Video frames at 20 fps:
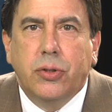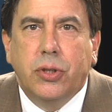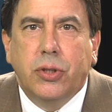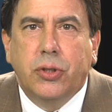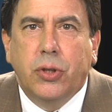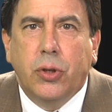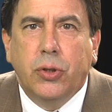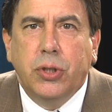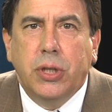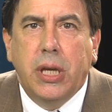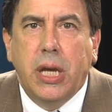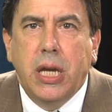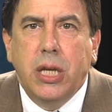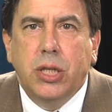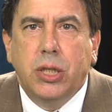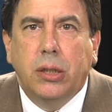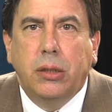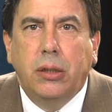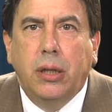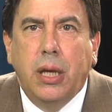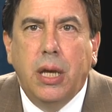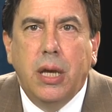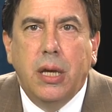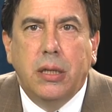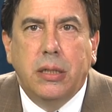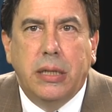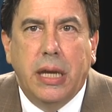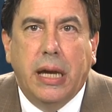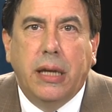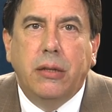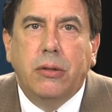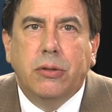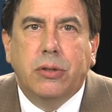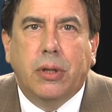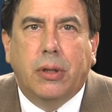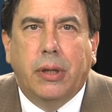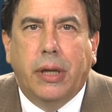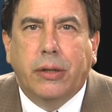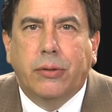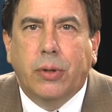Association, Daniels
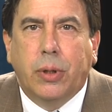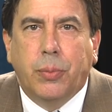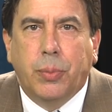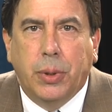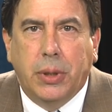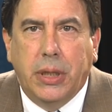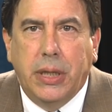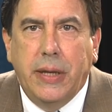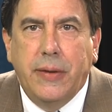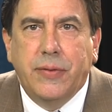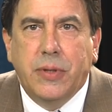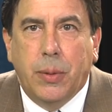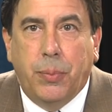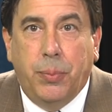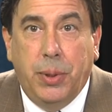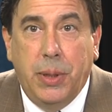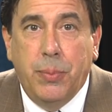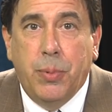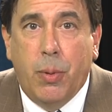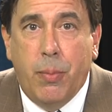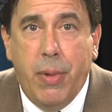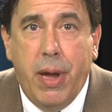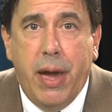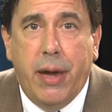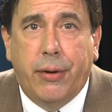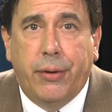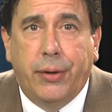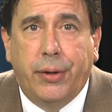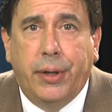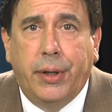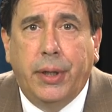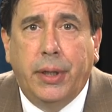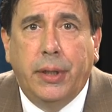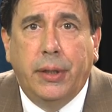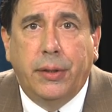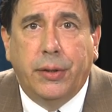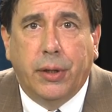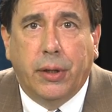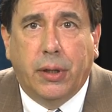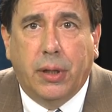Electric believes that people matter,
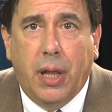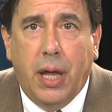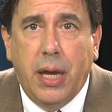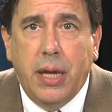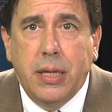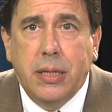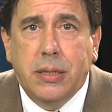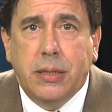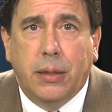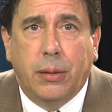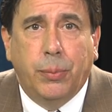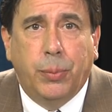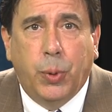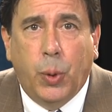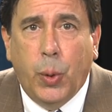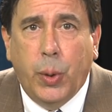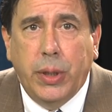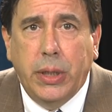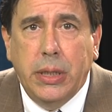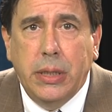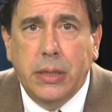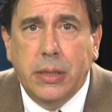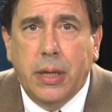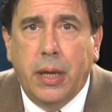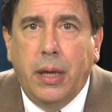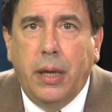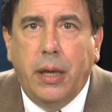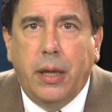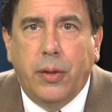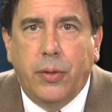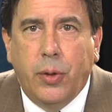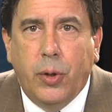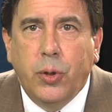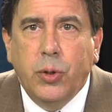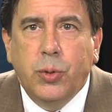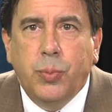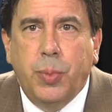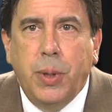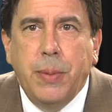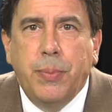their clients and employees, and
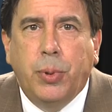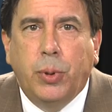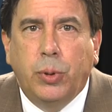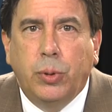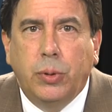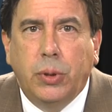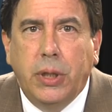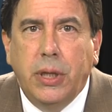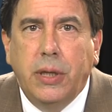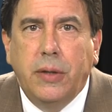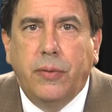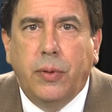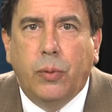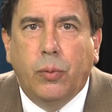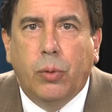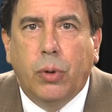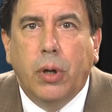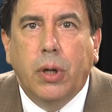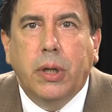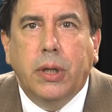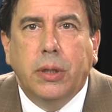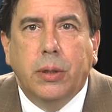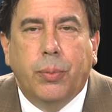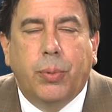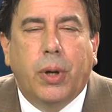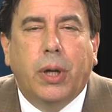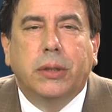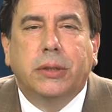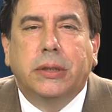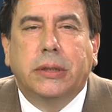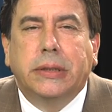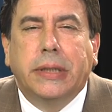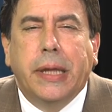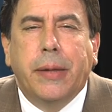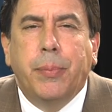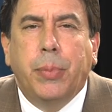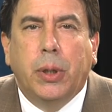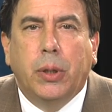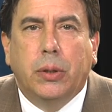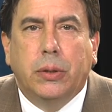those people who live and work in the projects they
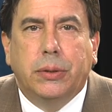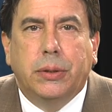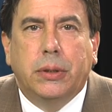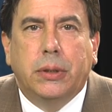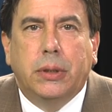build.